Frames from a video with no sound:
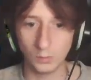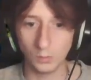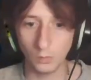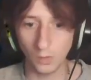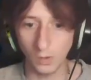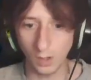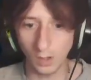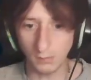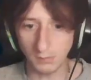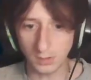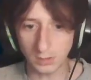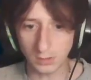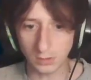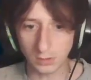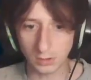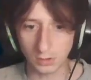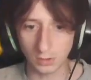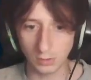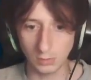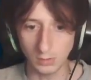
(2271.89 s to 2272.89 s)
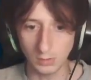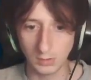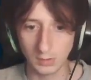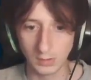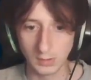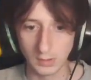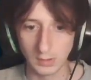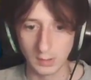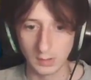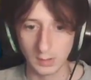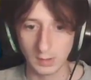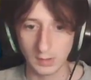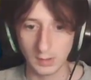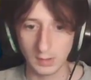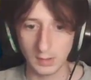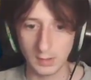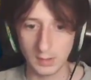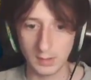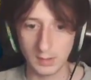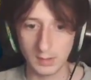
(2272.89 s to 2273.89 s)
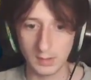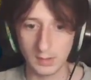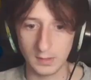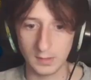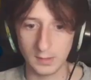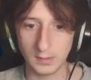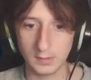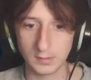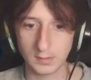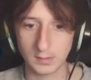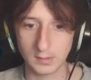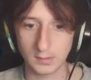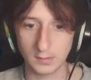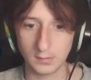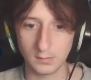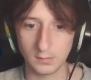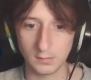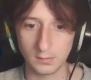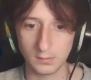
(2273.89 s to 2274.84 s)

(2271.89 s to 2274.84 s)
What I'm going to do is...